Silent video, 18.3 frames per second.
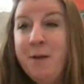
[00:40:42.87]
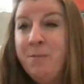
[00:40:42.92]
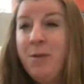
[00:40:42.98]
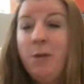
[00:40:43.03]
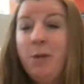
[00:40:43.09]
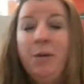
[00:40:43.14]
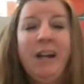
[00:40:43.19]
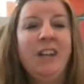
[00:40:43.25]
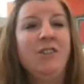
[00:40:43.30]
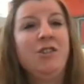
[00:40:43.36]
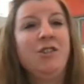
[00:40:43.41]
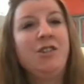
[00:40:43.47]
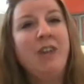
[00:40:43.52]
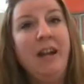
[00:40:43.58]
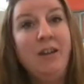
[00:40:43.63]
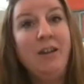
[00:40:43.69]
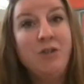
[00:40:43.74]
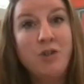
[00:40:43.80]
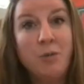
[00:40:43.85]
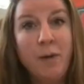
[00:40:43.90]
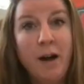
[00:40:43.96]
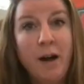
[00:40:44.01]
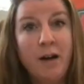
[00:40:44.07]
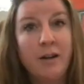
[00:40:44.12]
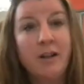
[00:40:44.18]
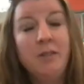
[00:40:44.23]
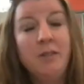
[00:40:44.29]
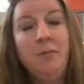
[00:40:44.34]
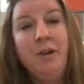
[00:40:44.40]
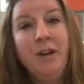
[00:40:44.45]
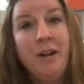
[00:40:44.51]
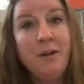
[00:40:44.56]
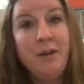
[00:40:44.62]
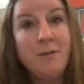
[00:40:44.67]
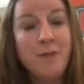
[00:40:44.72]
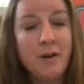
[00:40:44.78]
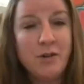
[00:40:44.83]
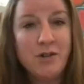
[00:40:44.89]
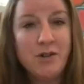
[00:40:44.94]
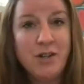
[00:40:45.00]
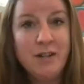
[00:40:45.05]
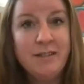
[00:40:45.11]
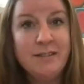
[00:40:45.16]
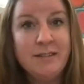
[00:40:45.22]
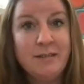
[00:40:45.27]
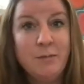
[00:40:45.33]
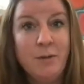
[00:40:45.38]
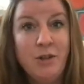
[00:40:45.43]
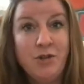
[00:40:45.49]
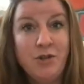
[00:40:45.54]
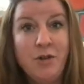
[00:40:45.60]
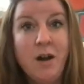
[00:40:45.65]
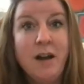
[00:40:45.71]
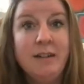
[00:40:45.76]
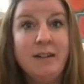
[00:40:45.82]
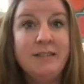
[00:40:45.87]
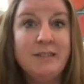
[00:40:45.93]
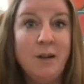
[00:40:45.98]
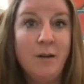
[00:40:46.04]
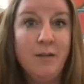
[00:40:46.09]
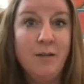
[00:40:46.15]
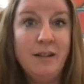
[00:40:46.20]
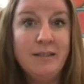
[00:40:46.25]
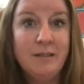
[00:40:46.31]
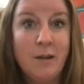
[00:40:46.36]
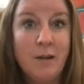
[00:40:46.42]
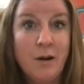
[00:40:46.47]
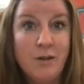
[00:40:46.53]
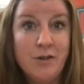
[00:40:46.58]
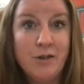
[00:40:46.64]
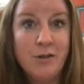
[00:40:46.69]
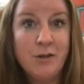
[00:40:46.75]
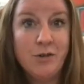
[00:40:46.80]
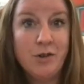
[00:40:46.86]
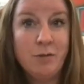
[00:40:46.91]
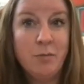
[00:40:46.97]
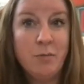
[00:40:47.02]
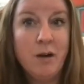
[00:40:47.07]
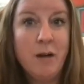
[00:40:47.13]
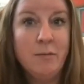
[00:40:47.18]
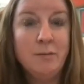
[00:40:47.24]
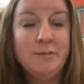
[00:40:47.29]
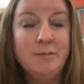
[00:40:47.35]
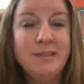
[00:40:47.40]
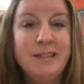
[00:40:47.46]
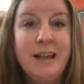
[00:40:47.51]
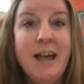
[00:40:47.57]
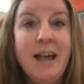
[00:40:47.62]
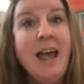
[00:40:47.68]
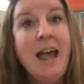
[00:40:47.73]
We can change the way our community functions when we try to solve these large social problems.